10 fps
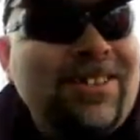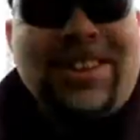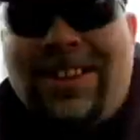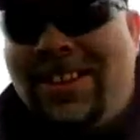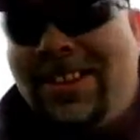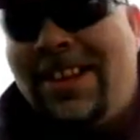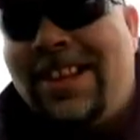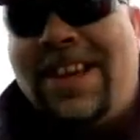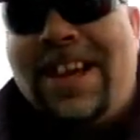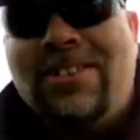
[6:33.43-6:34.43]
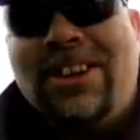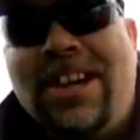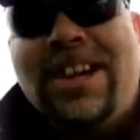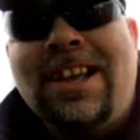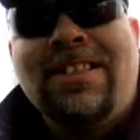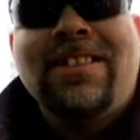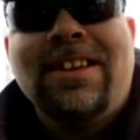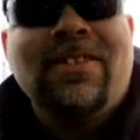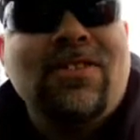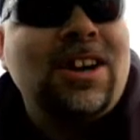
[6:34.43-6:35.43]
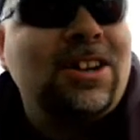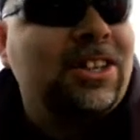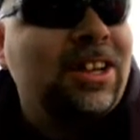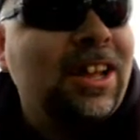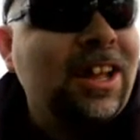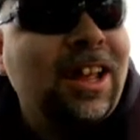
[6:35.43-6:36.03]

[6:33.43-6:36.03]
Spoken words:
Anyways, that's it. Have a good day, guys. Thanks for watching.